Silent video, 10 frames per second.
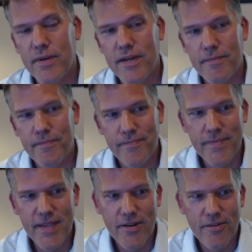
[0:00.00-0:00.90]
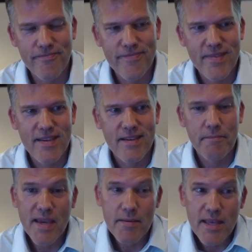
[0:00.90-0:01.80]
well,
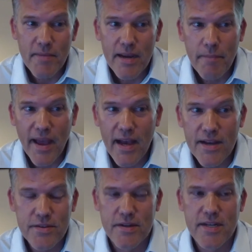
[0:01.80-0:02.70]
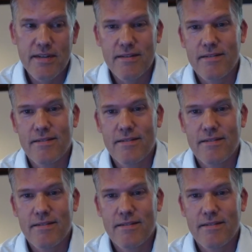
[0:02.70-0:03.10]
maybe they might pass on it.